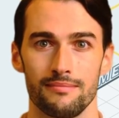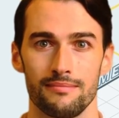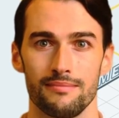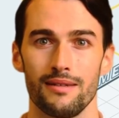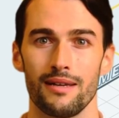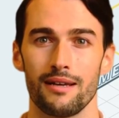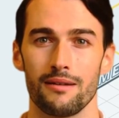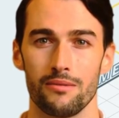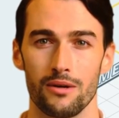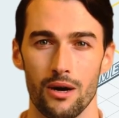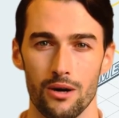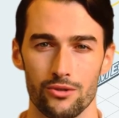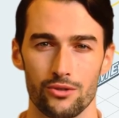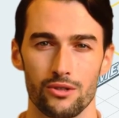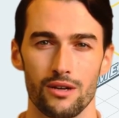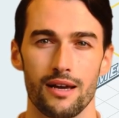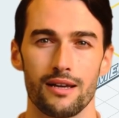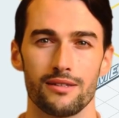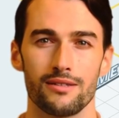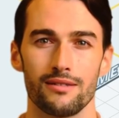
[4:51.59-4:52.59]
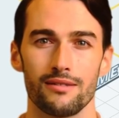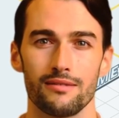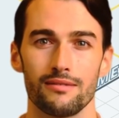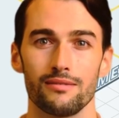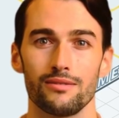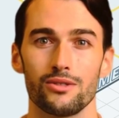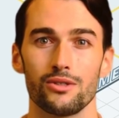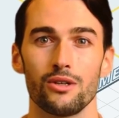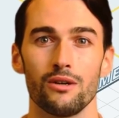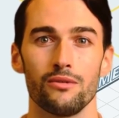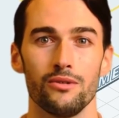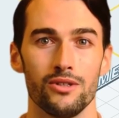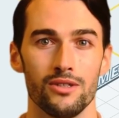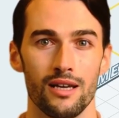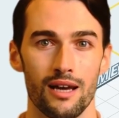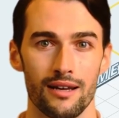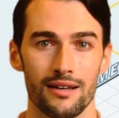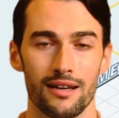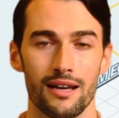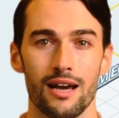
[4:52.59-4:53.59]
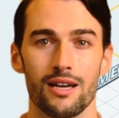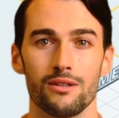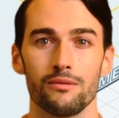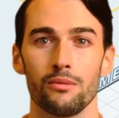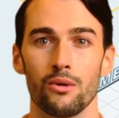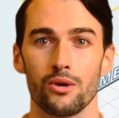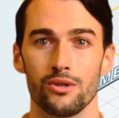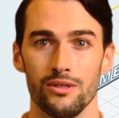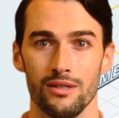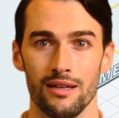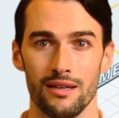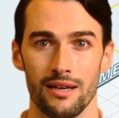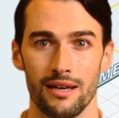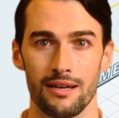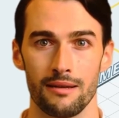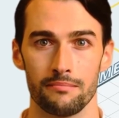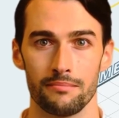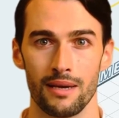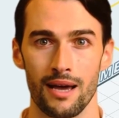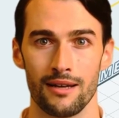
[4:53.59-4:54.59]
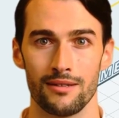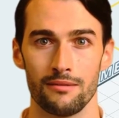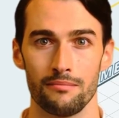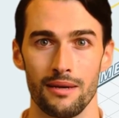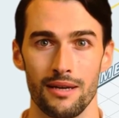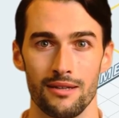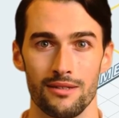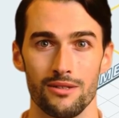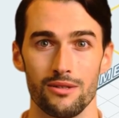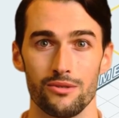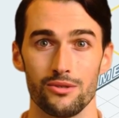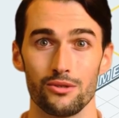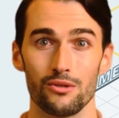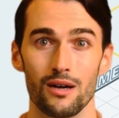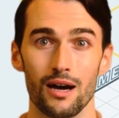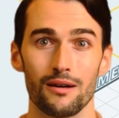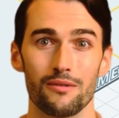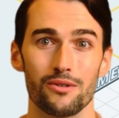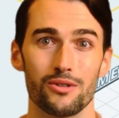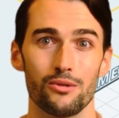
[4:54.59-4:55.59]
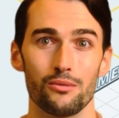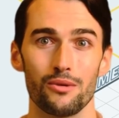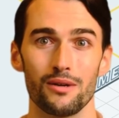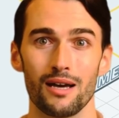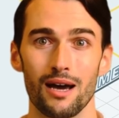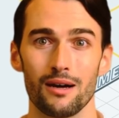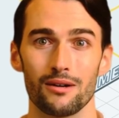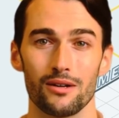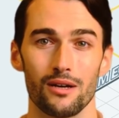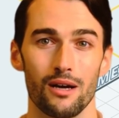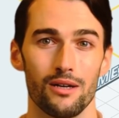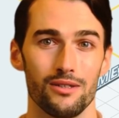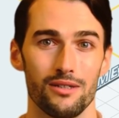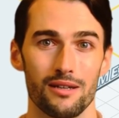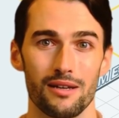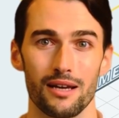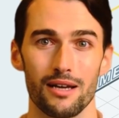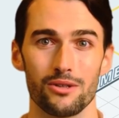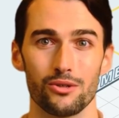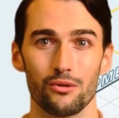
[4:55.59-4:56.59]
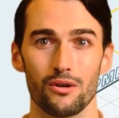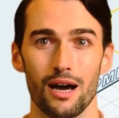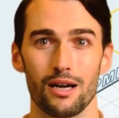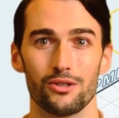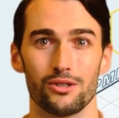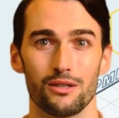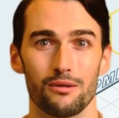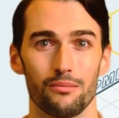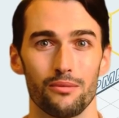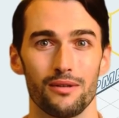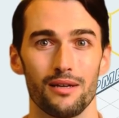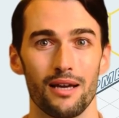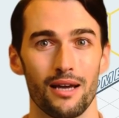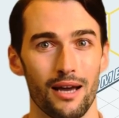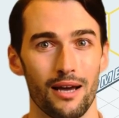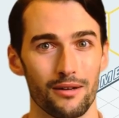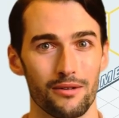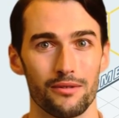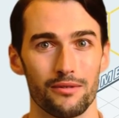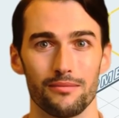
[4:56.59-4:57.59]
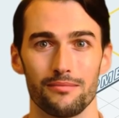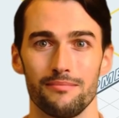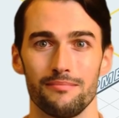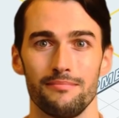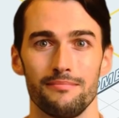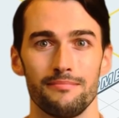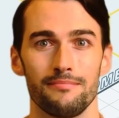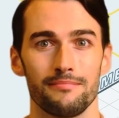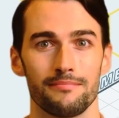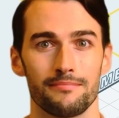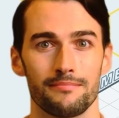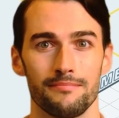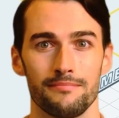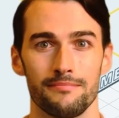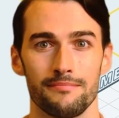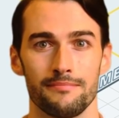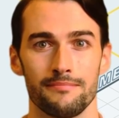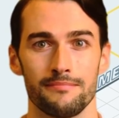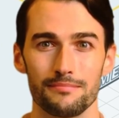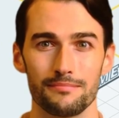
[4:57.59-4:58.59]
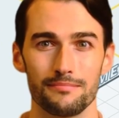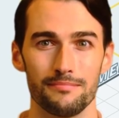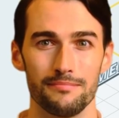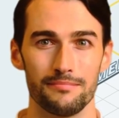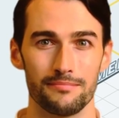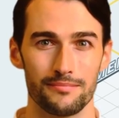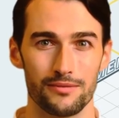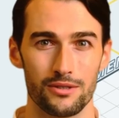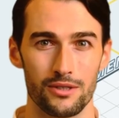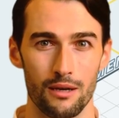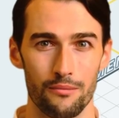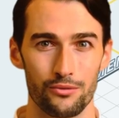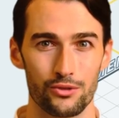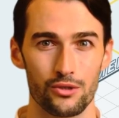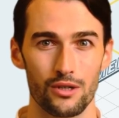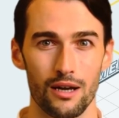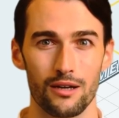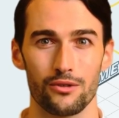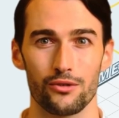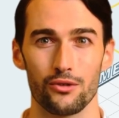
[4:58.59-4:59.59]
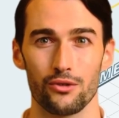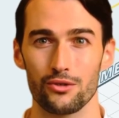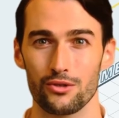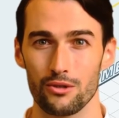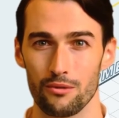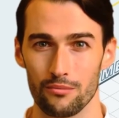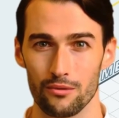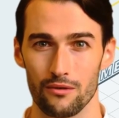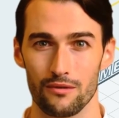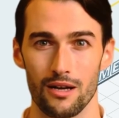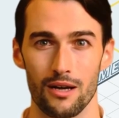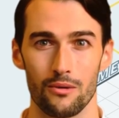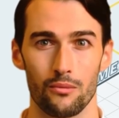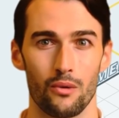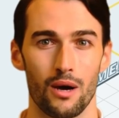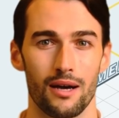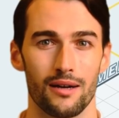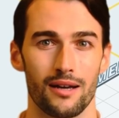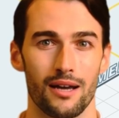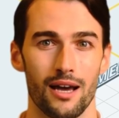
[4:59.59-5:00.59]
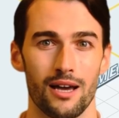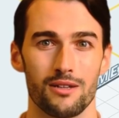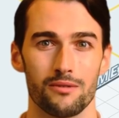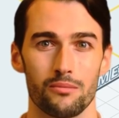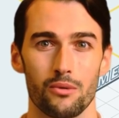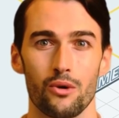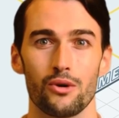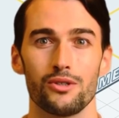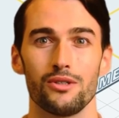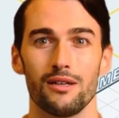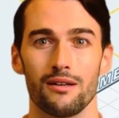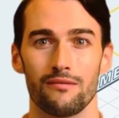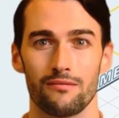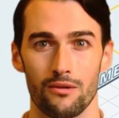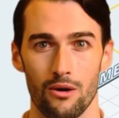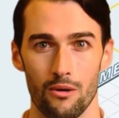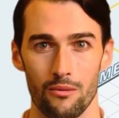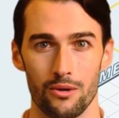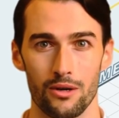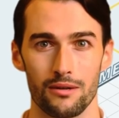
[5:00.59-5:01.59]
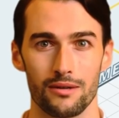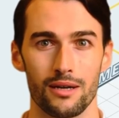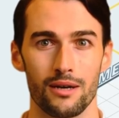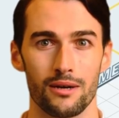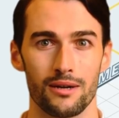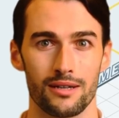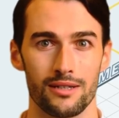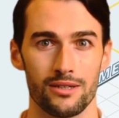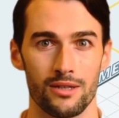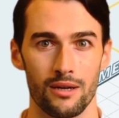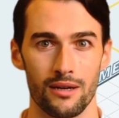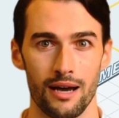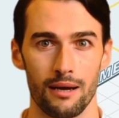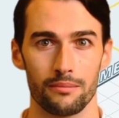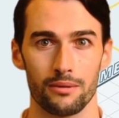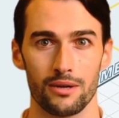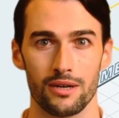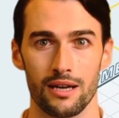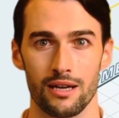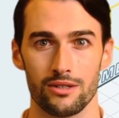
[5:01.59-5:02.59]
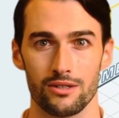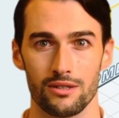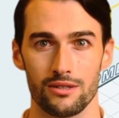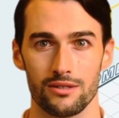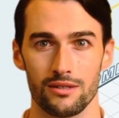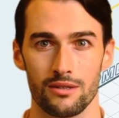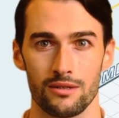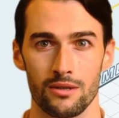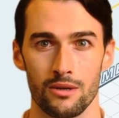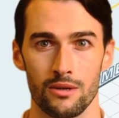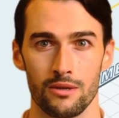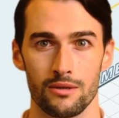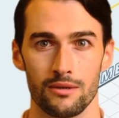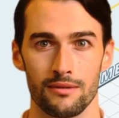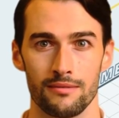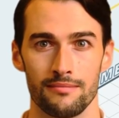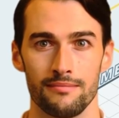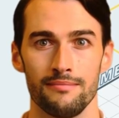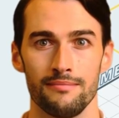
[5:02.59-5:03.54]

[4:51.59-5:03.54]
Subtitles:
In contrast, server-side cache poisoning can impact many subscribers without constant interaction with the hacker. Some strategies to prevent web cache poisoning vulnerabilities on applications include: